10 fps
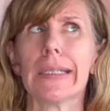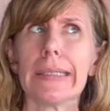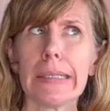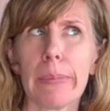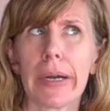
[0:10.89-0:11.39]

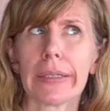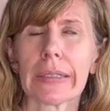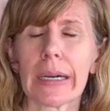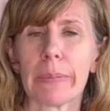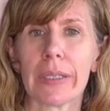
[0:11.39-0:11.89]
debunk a
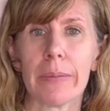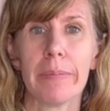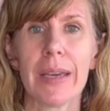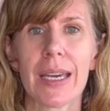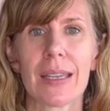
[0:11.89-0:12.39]
couple of
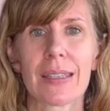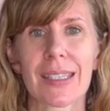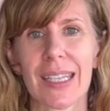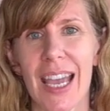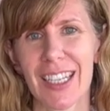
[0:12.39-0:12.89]

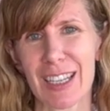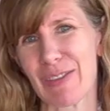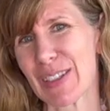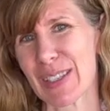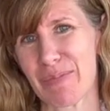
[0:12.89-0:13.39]
myths, and give
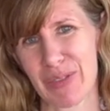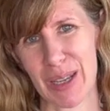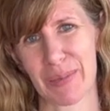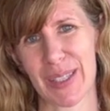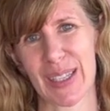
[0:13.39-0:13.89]
you some
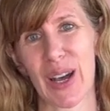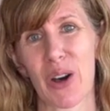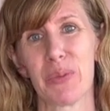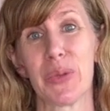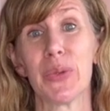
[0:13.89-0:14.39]
tips to
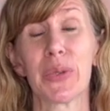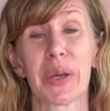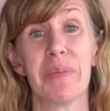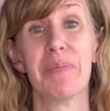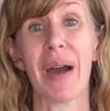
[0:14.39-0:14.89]
help you
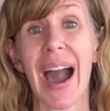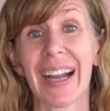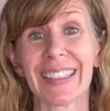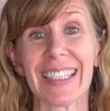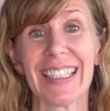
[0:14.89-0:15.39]
come
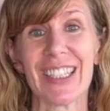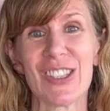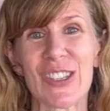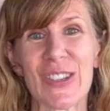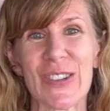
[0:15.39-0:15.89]
back
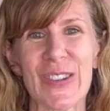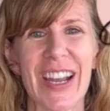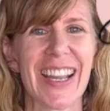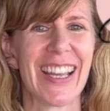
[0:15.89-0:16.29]
into